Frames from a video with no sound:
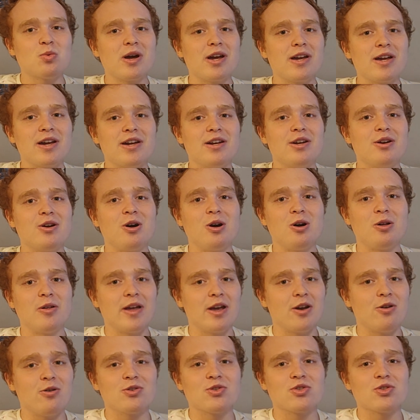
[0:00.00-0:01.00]
why I call
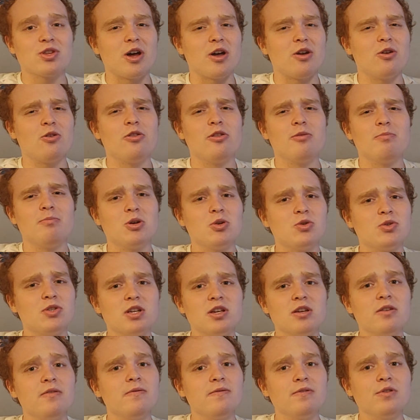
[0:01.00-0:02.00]
Aristotle the
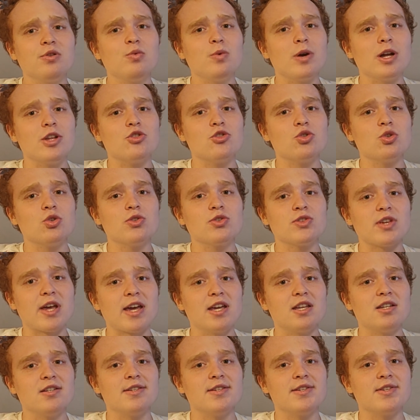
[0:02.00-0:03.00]
most influential
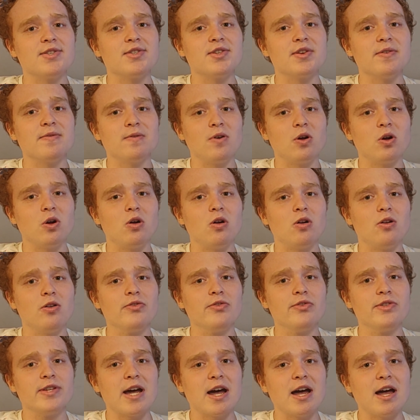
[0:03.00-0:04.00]
scientist of
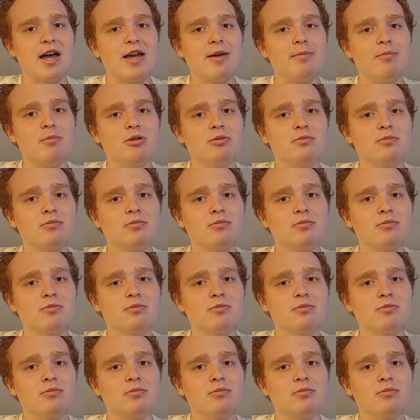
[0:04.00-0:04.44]
all time.